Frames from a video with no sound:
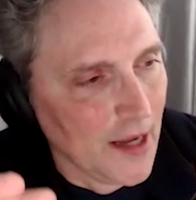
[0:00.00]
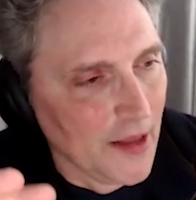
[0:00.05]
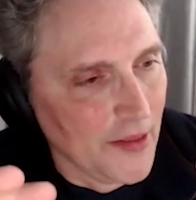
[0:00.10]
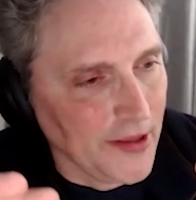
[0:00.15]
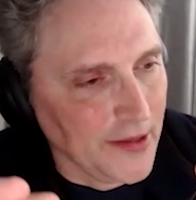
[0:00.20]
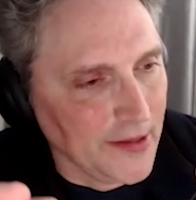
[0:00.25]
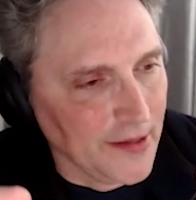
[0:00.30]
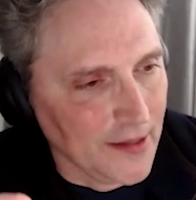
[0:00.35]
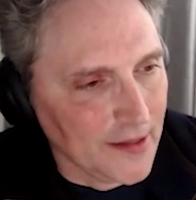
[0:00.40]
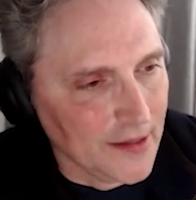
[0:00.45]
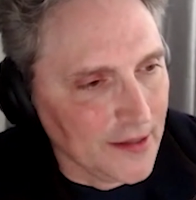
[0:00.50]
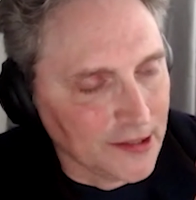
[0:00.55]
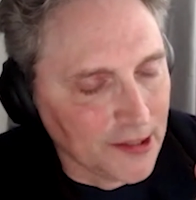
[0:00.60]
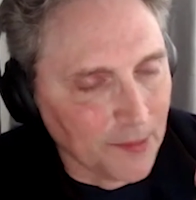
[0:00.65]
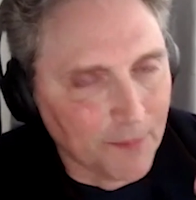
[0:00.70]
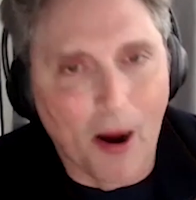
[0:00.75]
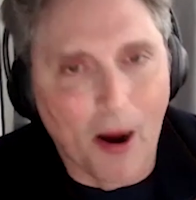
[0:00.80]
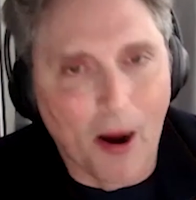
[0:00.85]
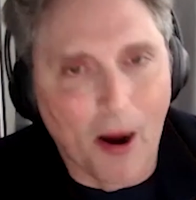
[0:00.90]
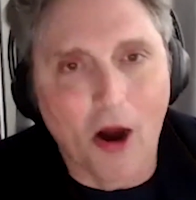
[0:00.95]
the uh,
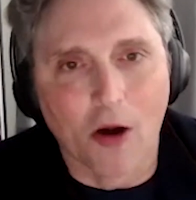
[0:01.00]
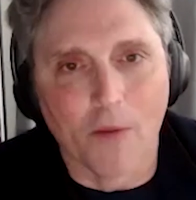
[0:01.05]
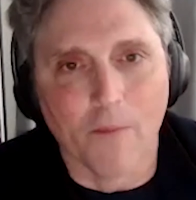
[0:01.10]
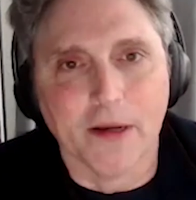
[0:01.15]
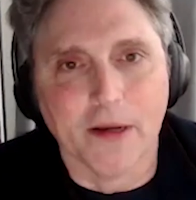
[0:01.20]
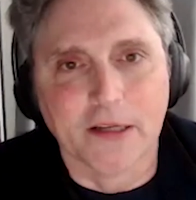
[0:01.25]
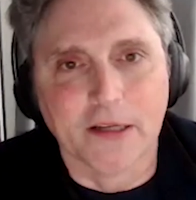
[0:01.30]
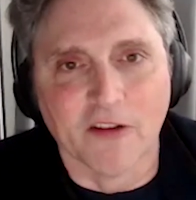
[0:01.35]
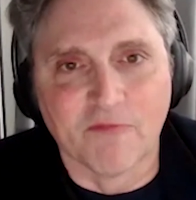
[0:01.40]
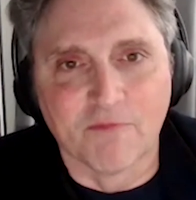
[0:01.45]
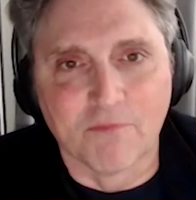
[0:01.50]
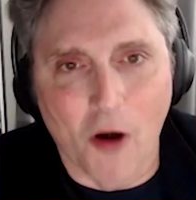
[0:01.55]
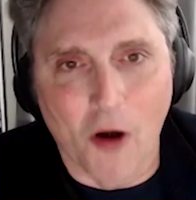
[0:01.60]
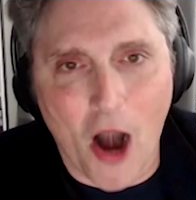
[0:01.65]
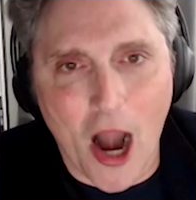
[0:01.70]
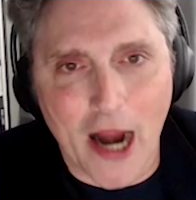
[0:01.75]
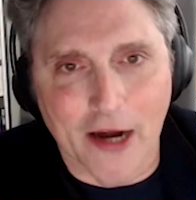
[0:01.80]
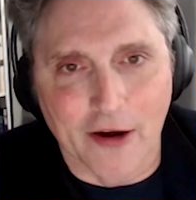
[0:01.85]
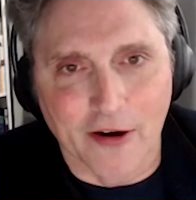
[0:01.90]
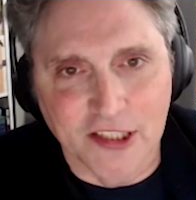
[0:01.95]
Department of
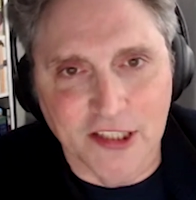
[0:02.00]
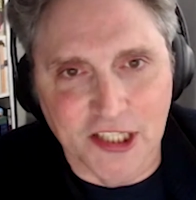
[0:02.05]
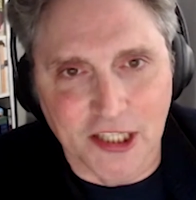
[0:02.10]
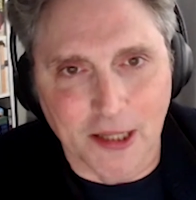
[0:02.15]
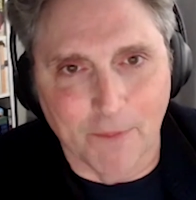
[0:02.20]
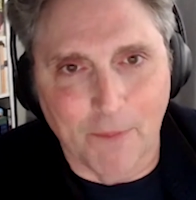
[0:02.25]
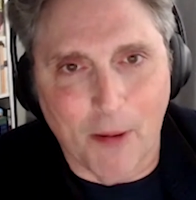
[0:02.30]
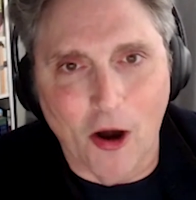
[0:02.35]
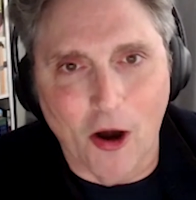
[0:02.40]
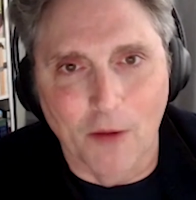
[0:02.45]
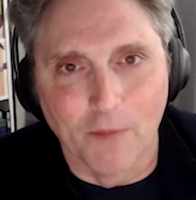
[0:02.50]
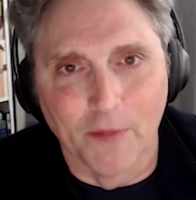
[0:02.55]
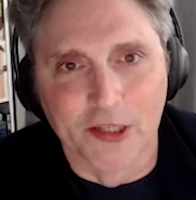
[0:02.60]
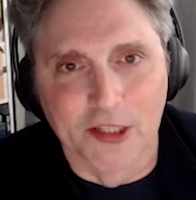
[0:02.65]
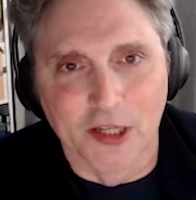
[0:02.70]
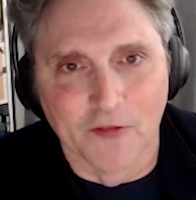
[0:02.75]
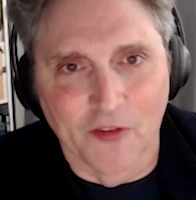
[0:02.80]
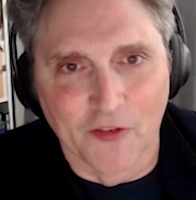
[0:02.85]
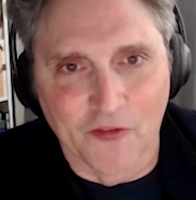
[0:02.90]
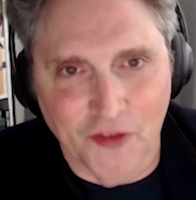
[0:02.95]
Progress, the Department
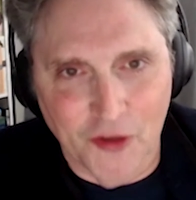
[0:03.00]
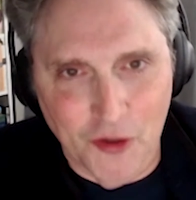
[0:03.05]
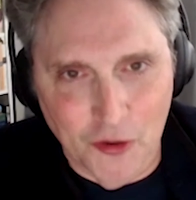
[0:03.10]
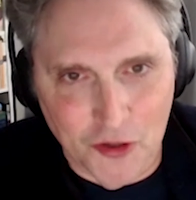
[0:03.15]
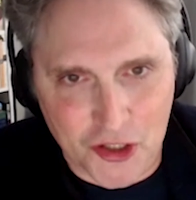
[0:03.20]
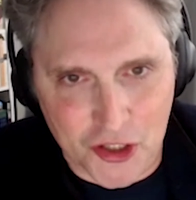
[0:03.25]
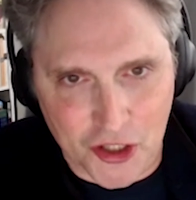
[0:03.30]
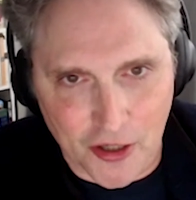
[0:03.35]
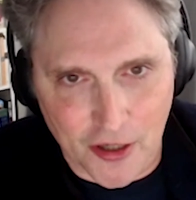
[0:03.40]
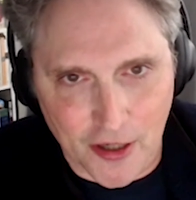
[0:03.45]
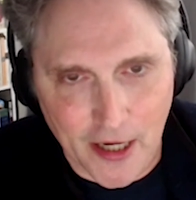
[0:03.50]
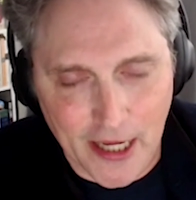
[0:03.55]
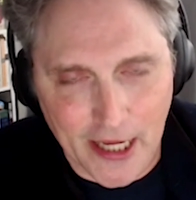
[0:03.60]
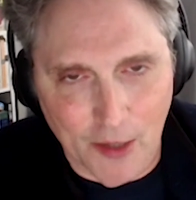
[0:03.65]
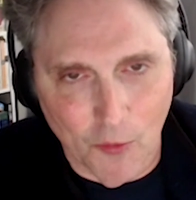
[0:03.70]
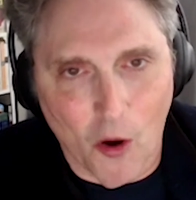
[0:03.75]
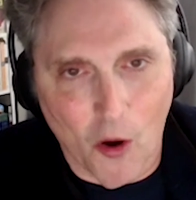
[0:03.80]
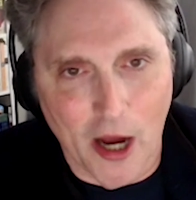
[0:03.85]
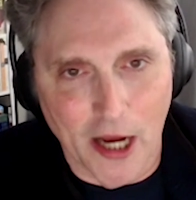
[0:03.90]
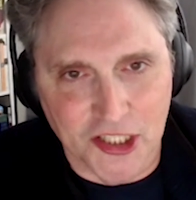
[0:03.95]
of the Future in
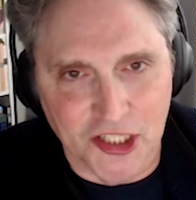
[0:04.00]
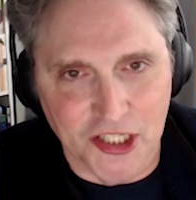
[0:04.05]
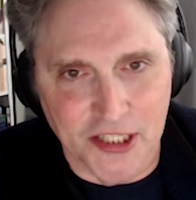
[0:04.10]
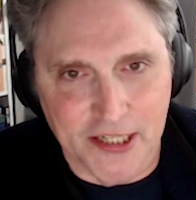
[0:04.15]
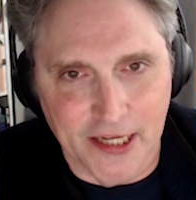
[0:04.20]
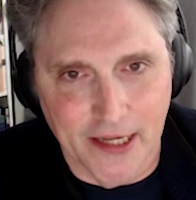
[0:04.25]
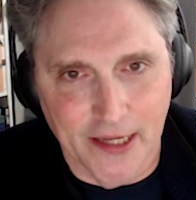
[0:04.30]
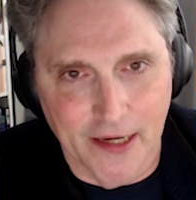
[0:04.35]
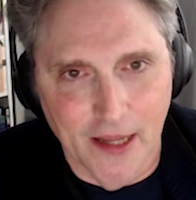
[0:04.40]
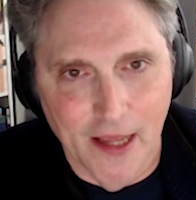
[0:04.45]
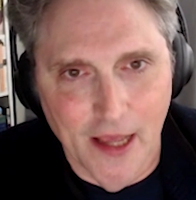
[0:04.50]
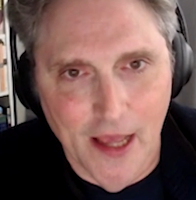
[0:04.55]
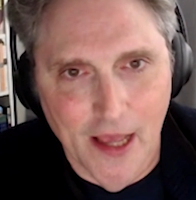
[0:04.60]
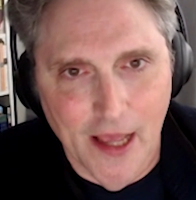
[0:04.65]
Washington,